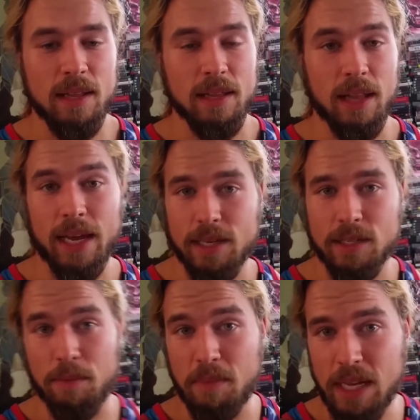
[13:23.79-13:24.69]

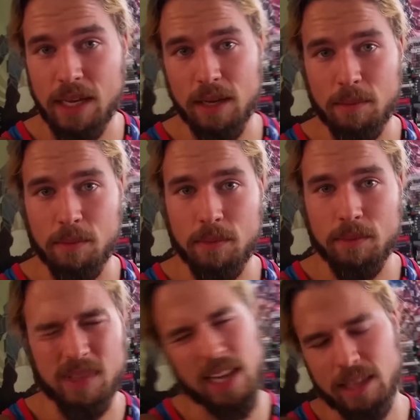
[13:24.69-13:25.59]
light to medium,
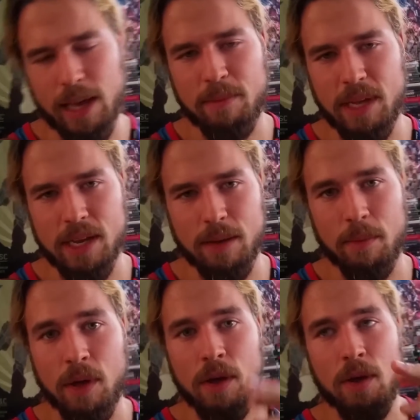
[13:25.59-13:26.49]
like light
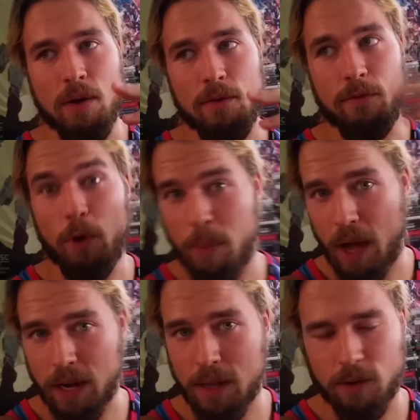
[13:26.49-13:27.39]
medium, full
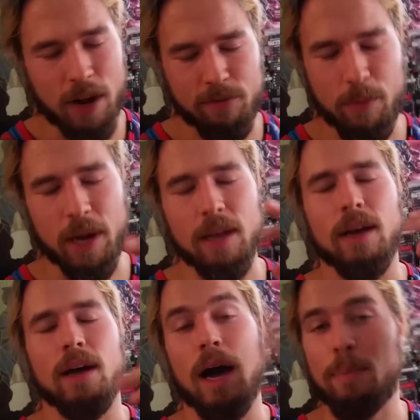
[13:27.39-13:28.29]
body, or not full body,
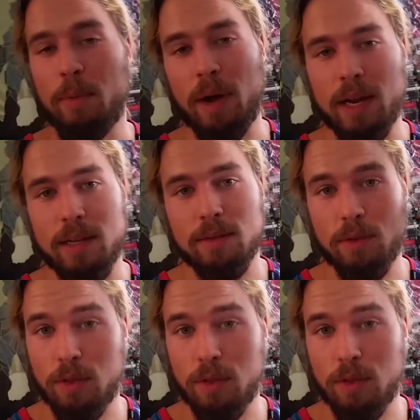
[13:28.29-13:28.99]
upper body.